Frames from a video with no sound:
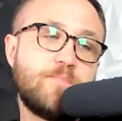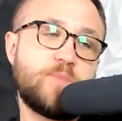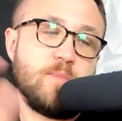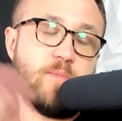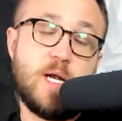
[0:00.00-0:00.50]

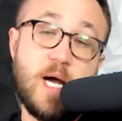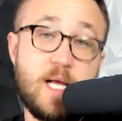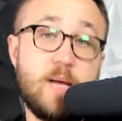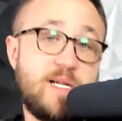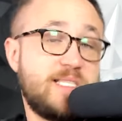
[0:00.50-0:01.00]
But I
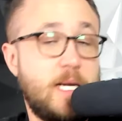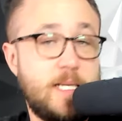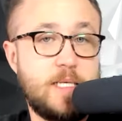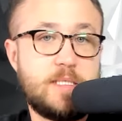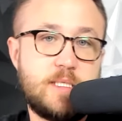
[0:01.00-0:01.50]
am
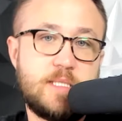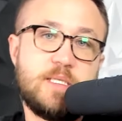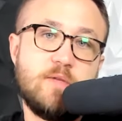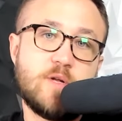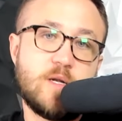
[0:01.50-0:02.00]
excited to
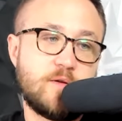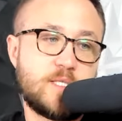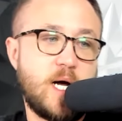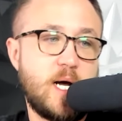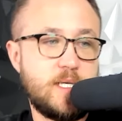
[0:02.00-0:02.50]
see what other
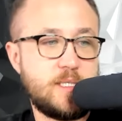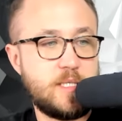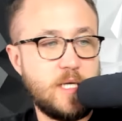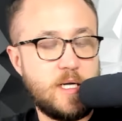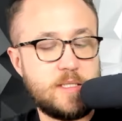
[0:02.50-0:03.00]
side
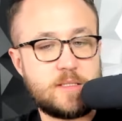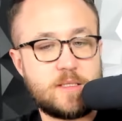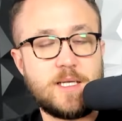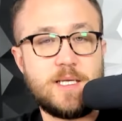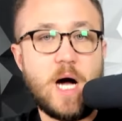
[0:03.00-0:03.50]
does.
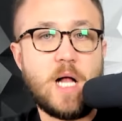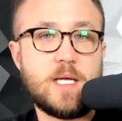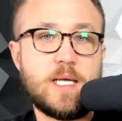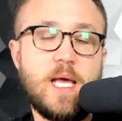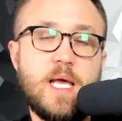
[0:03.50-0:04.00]
Gala
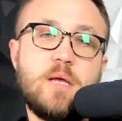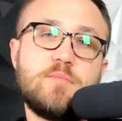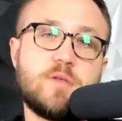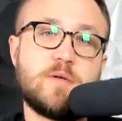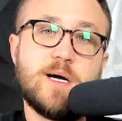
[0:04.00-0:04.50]

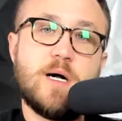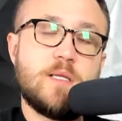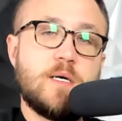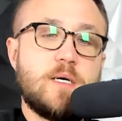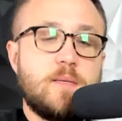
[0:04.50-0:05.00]
Games, or
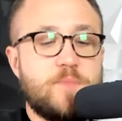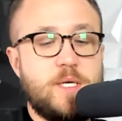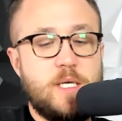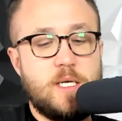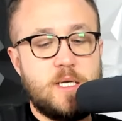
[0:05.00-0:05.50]
Gala,
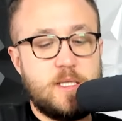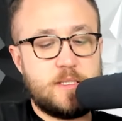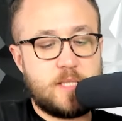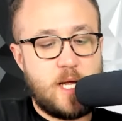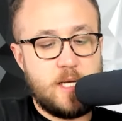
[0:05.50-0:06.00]

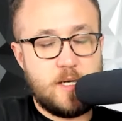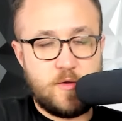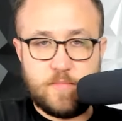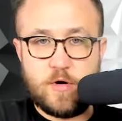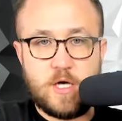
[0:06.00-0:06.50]
is
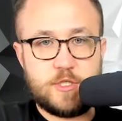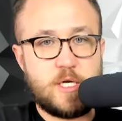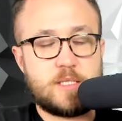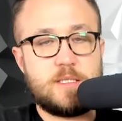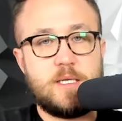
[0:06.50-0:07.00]
another
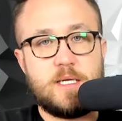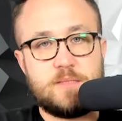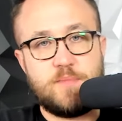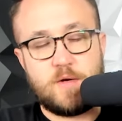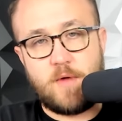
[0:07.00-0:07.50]
project that has
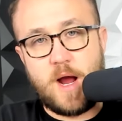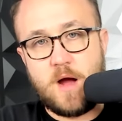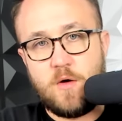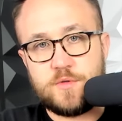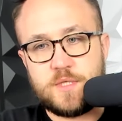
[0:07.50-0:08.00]
been
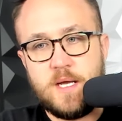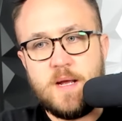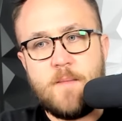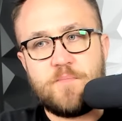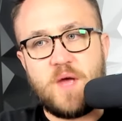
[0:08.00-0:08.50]
around.
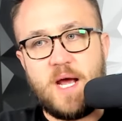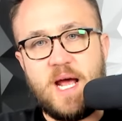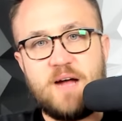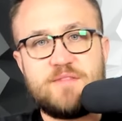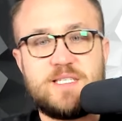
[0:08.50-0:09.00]
I
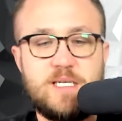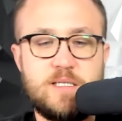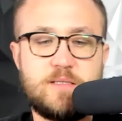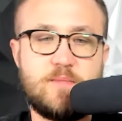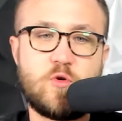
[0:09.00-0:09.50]
have
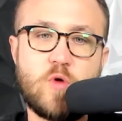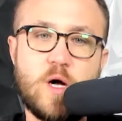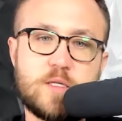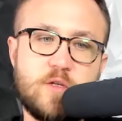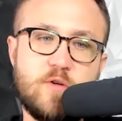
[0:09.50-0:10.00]
seen some
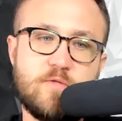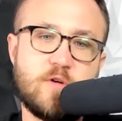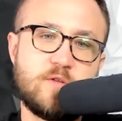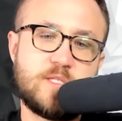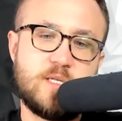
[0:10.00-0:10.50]

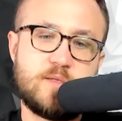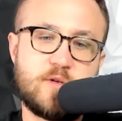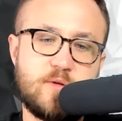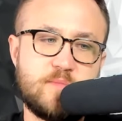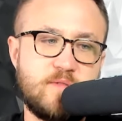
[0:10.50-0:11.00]
crossovers in
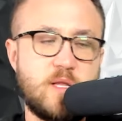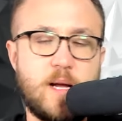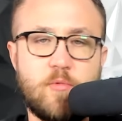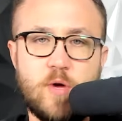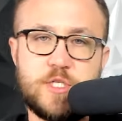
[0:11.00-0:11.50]
terms of
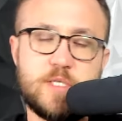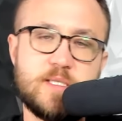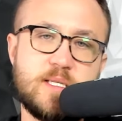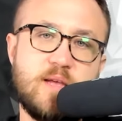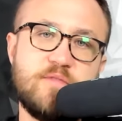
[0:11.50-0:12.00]
collaborations
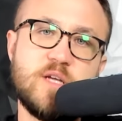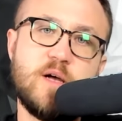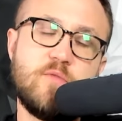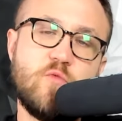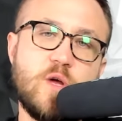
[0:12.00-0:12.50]
that they've
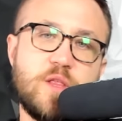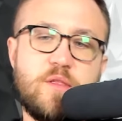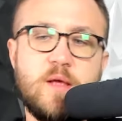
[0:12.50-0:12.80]
done with